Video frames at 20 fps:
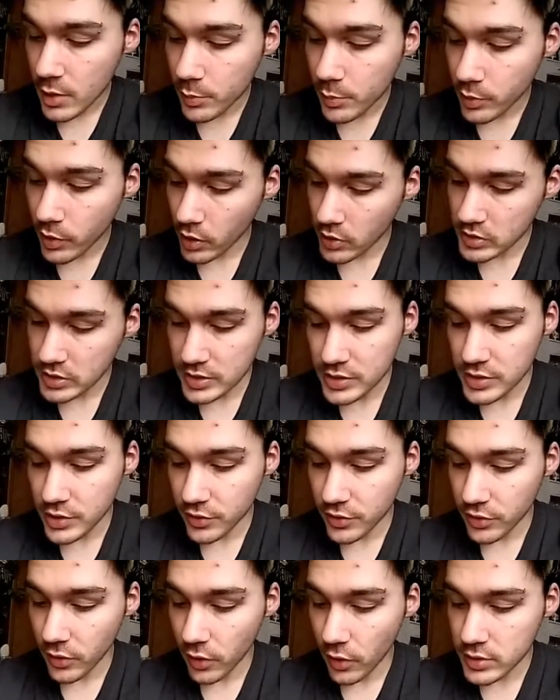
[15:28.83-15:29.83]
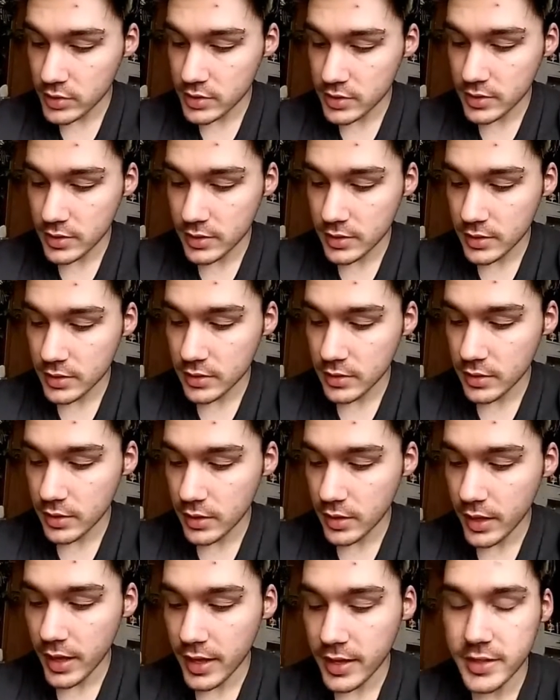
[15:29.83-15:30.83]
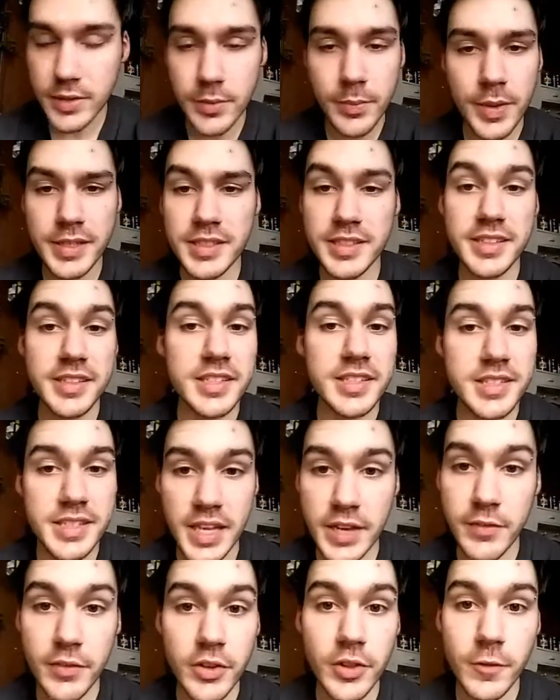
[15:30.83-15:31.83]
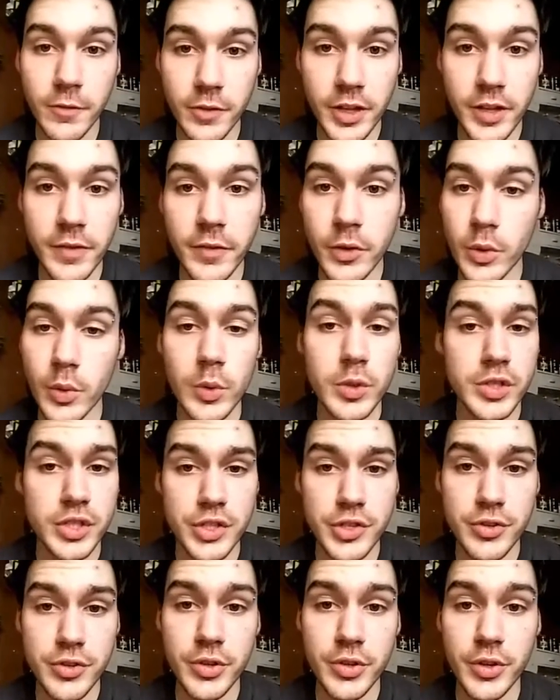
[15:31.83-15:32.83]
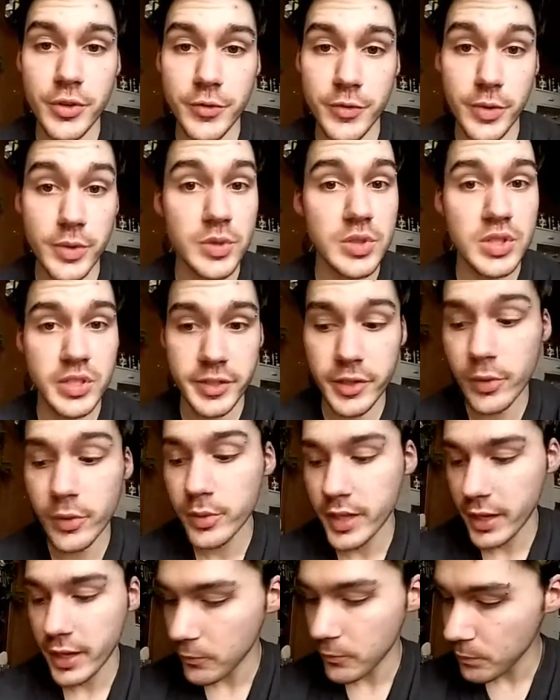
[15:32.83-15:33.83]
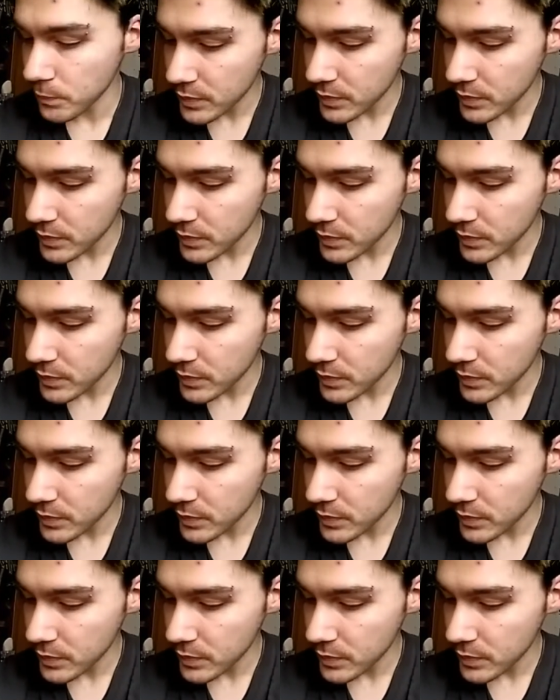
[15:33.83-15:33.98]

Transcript: Process your thoughts and basically savor the flavor or chew your food slowly.